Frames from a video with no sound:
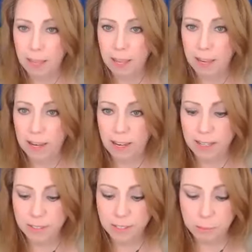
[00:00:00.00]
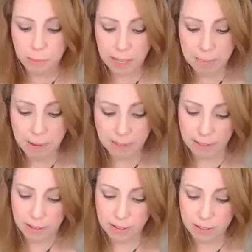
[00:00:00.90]
And I used to play back
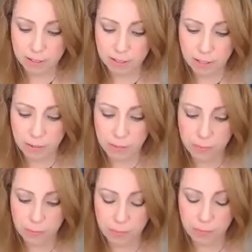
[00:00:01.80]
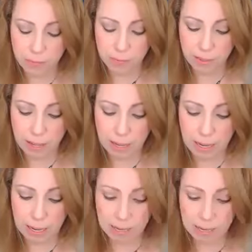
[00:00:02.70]
there. So
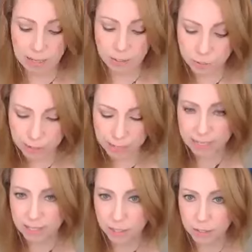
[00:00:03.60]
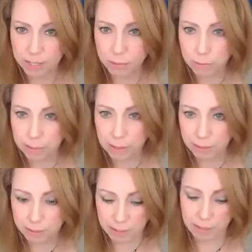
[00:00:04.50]
in trees, the trees were really
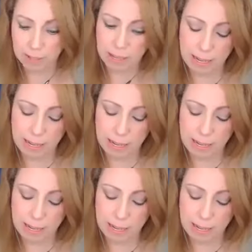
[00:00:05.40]
thick.